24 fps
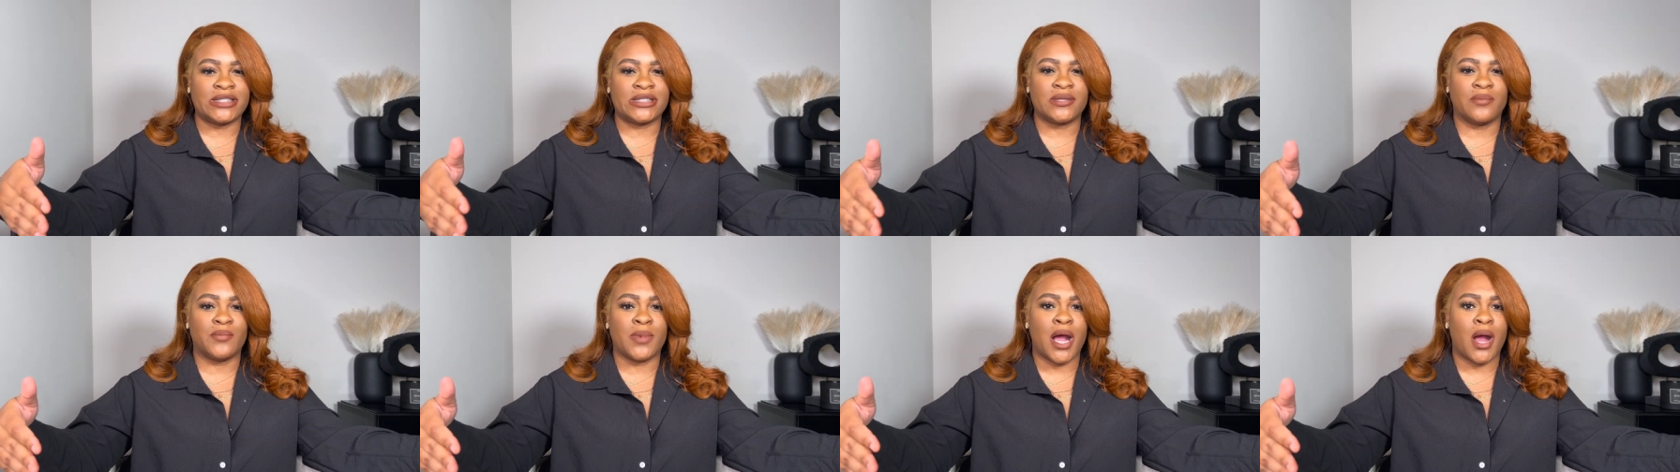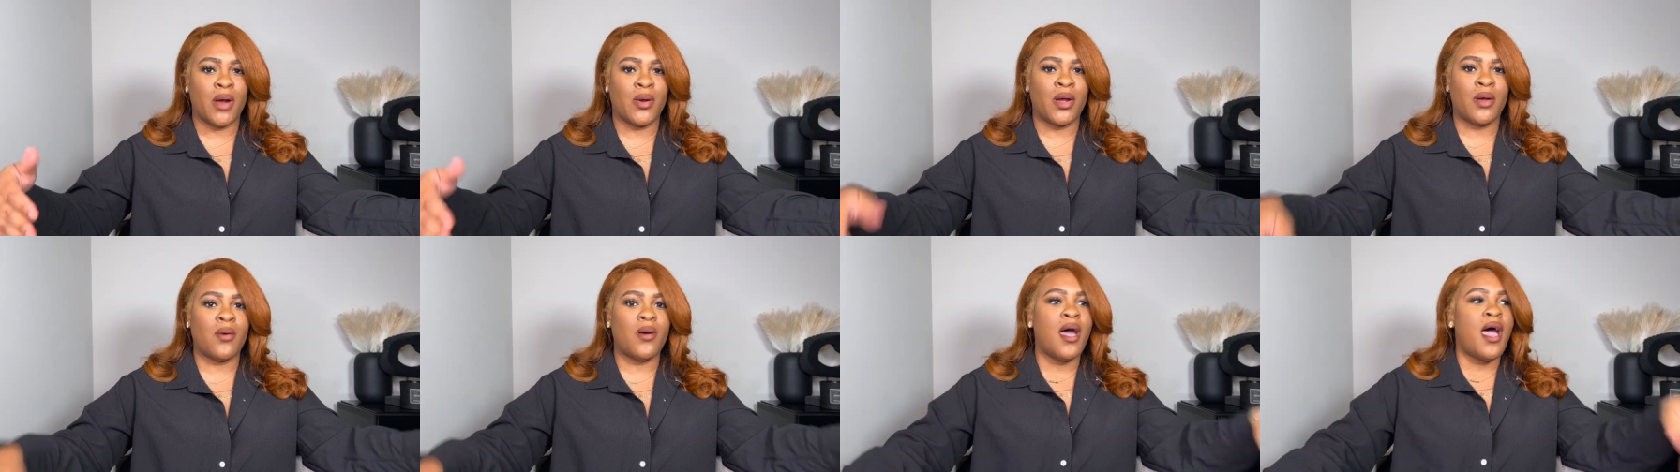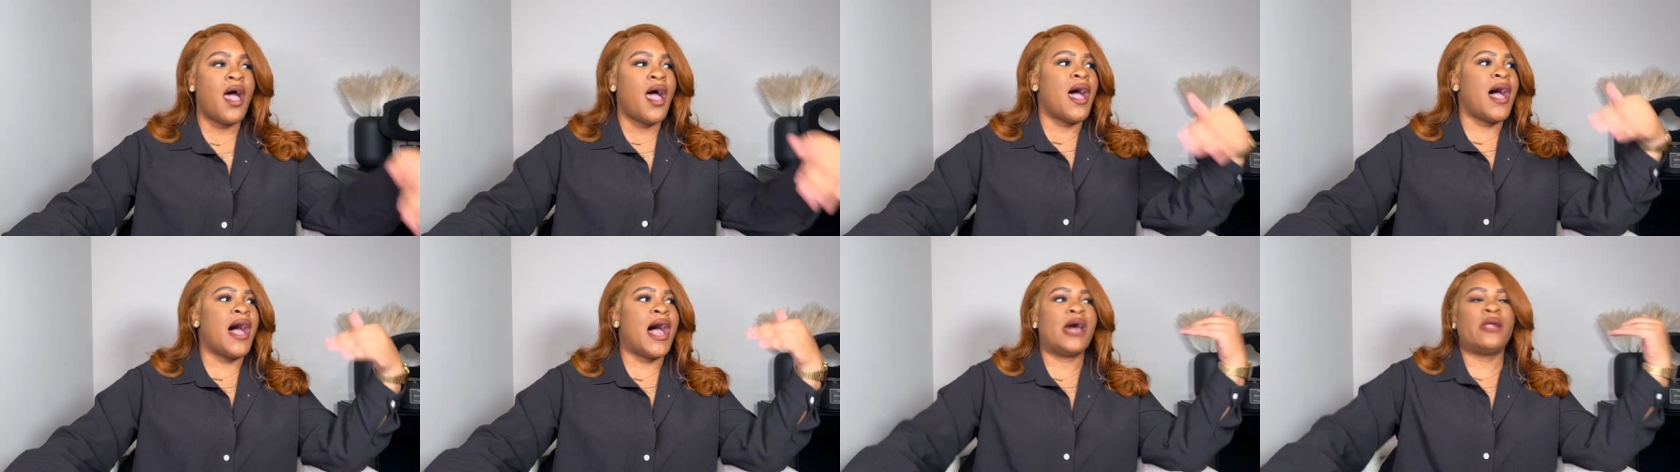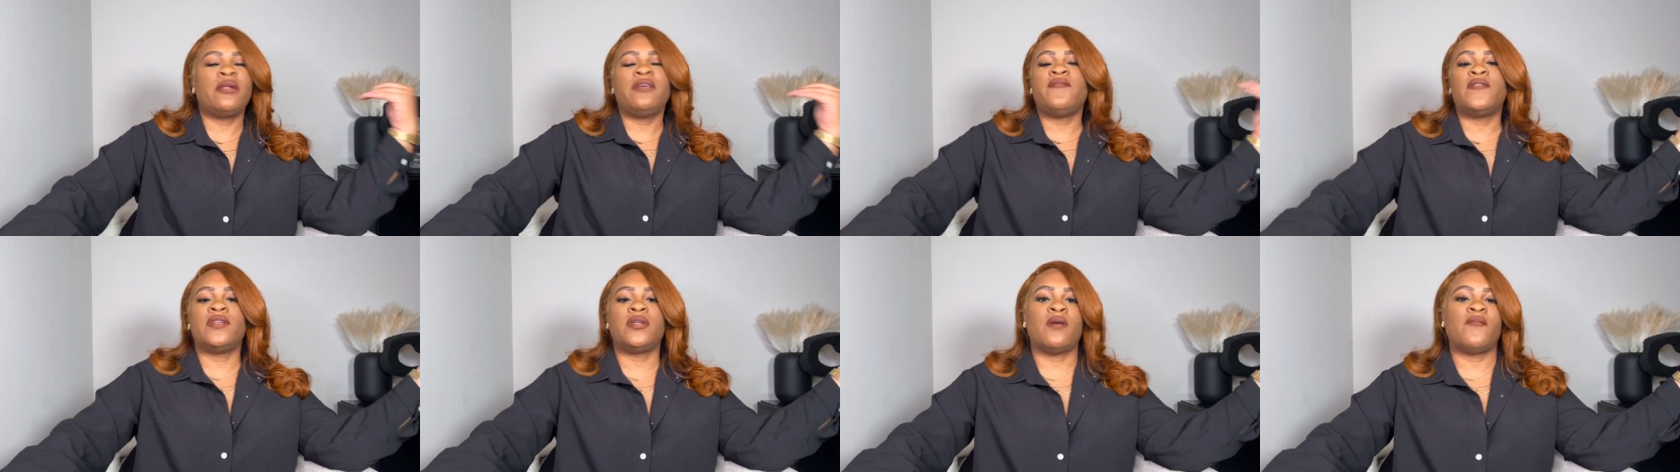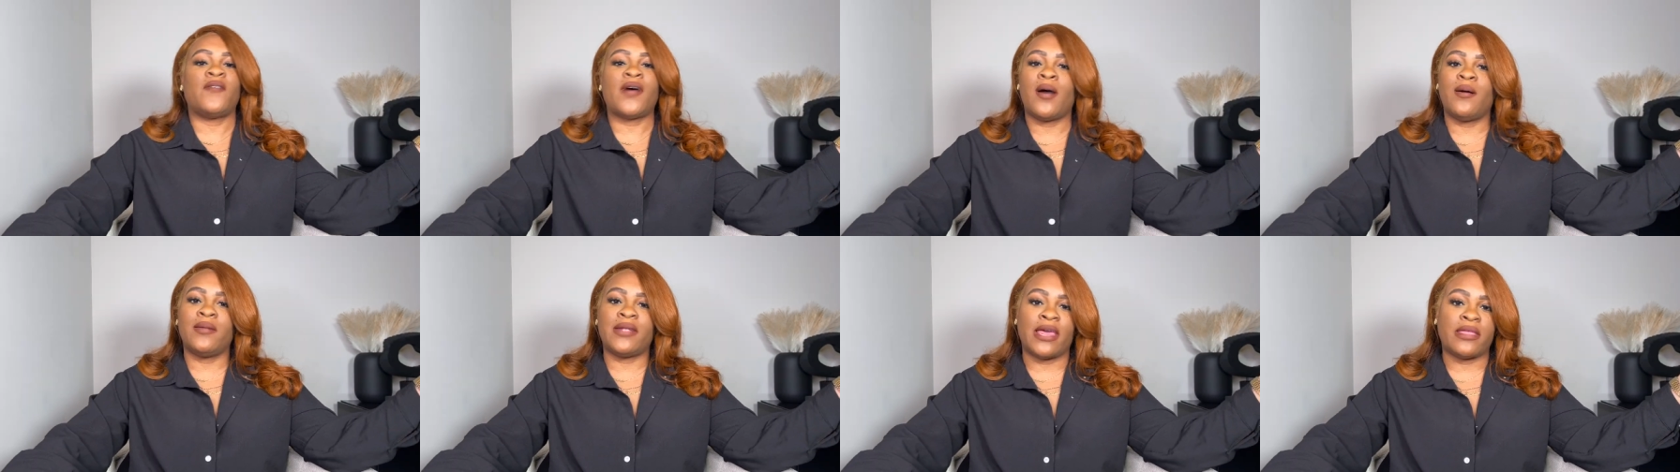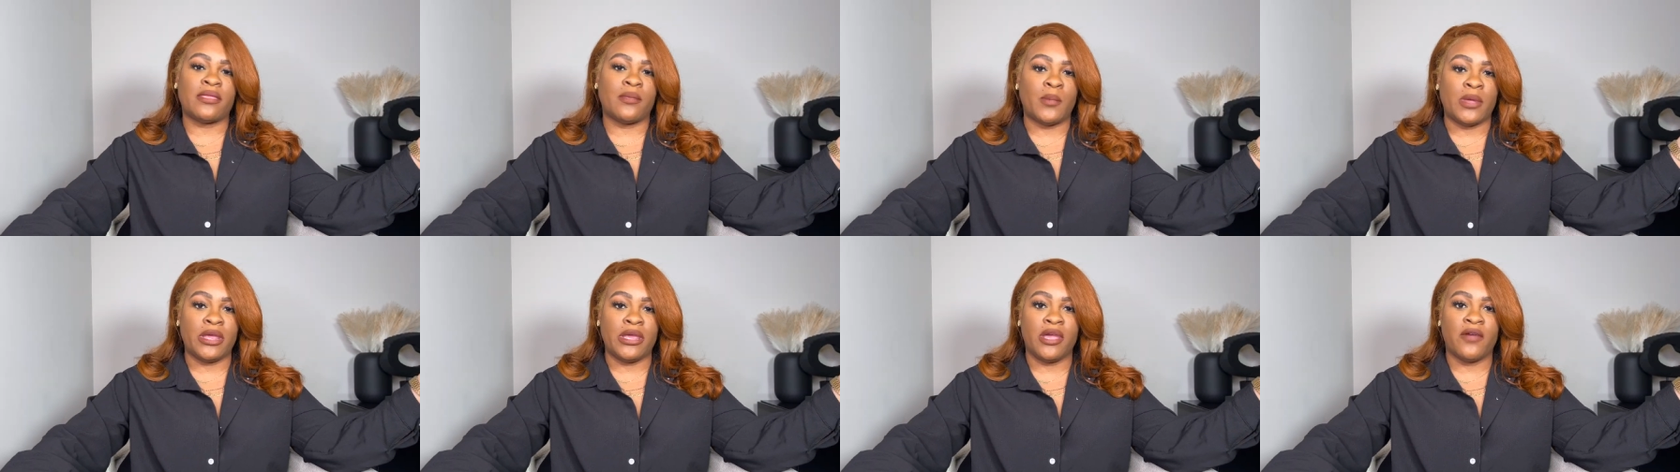tomorrow. I don't even know if I would like
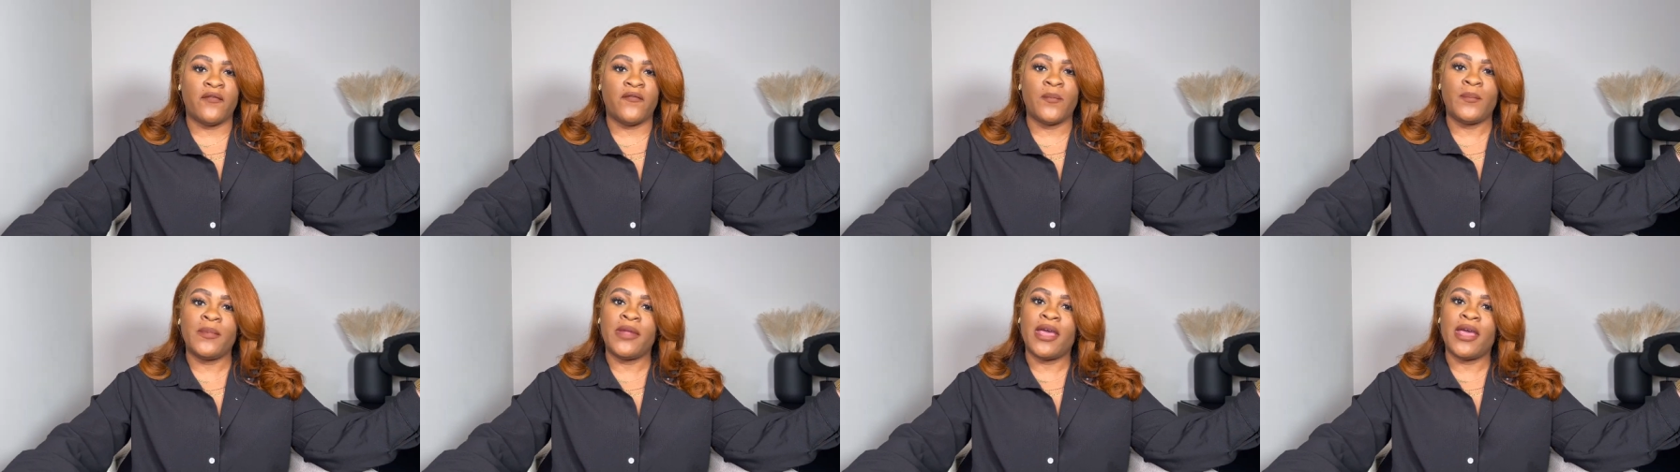them a year from